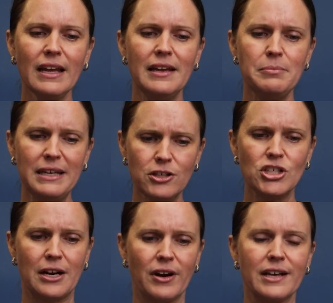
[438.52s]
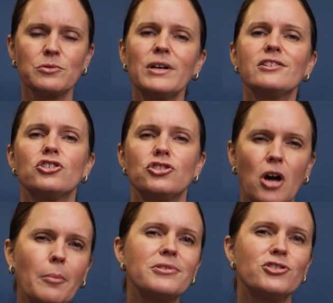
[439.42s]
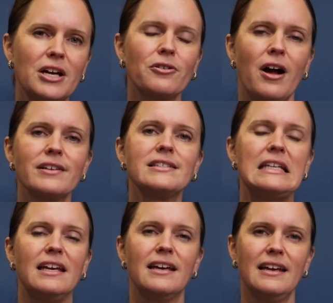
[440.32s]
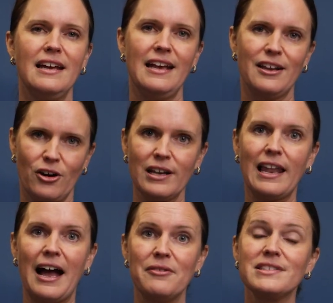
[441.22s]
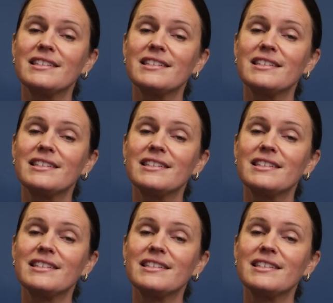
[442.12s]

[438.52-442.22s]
in being generous? What stops generosity in our lives?